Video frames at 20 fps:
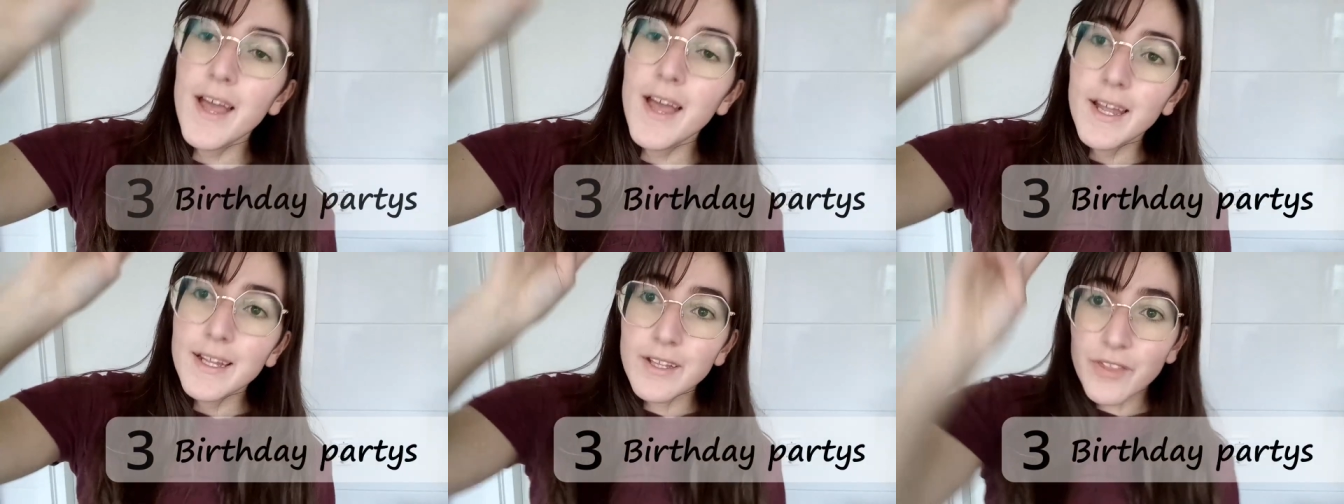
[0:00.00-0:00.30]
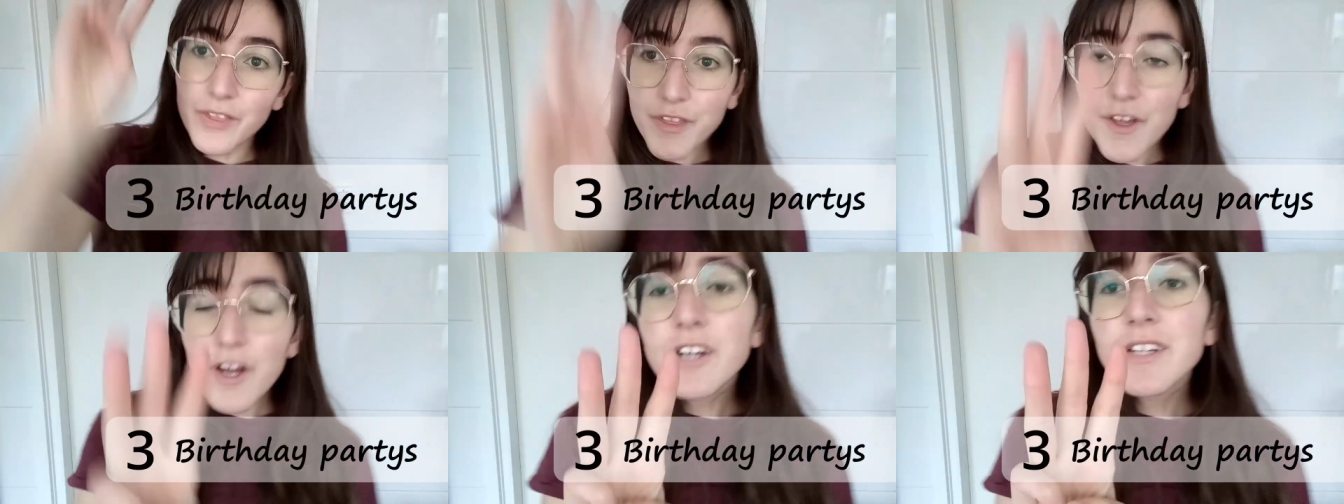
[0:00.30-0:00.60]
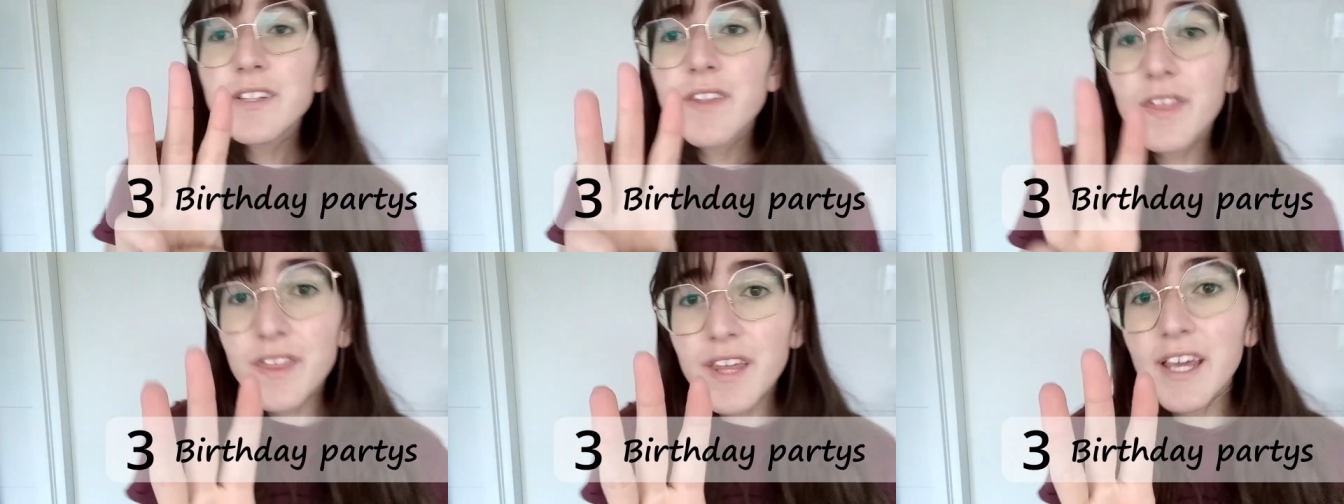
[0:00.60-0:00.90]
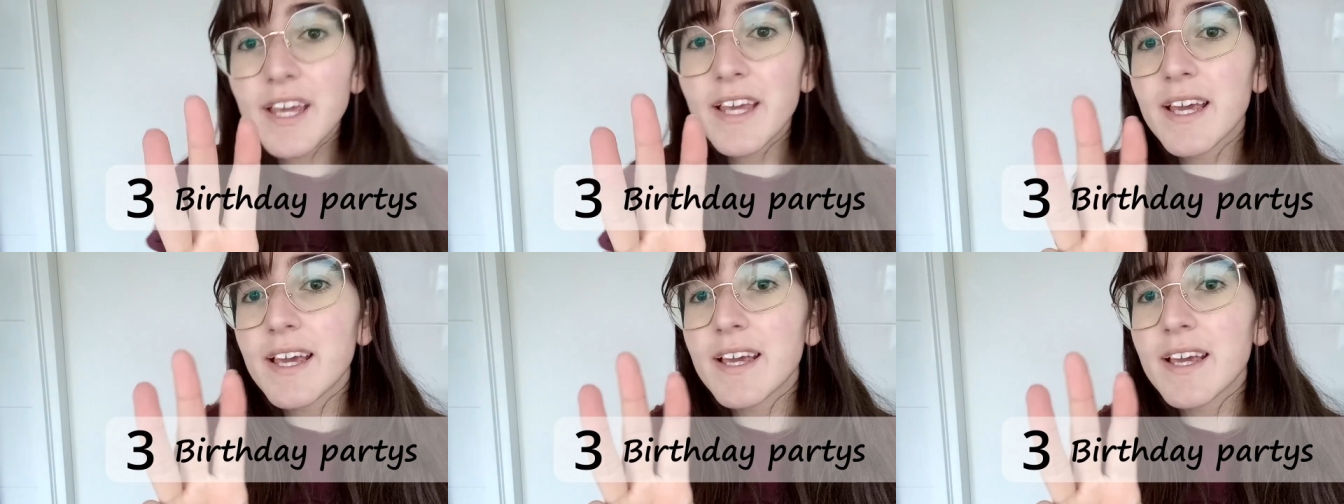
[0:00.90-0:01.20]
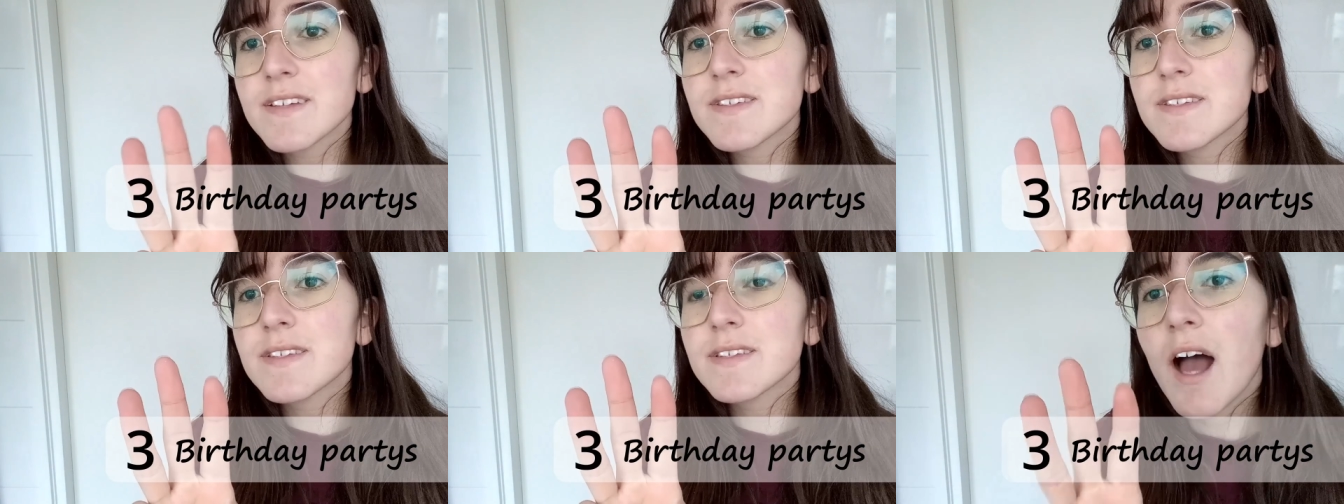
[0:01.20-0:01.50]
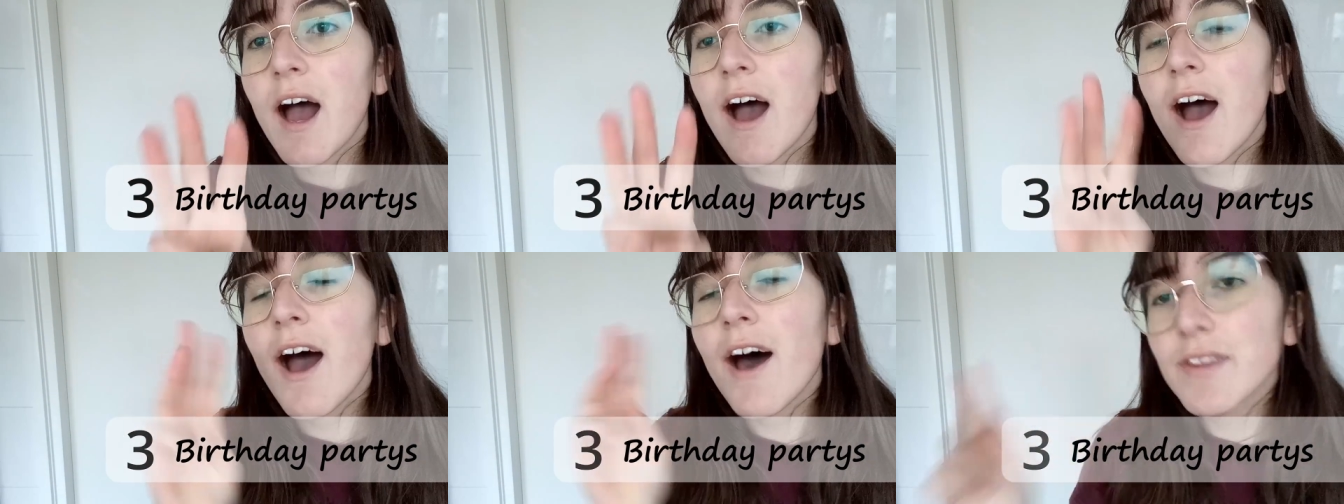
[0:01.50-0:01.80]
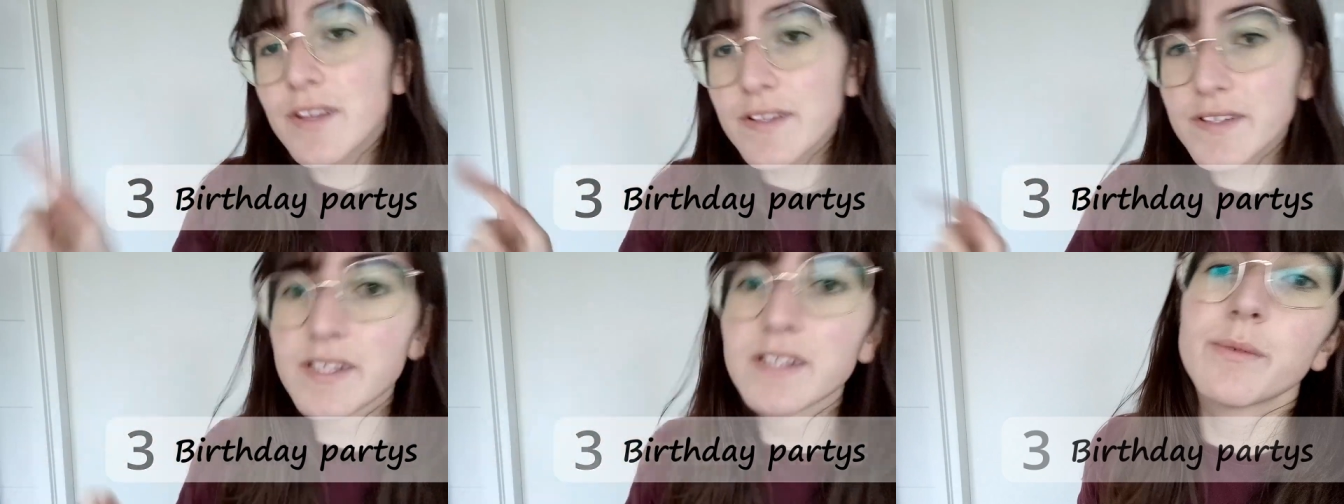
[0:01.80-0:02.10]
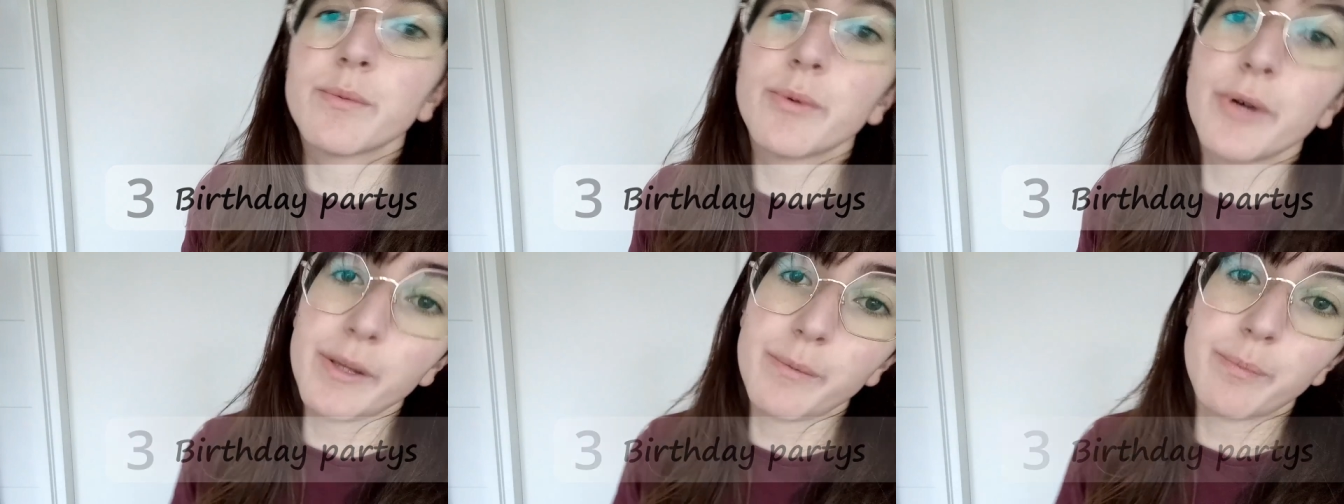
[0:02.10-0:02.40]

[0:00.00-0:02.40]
The third thing is how they celebrate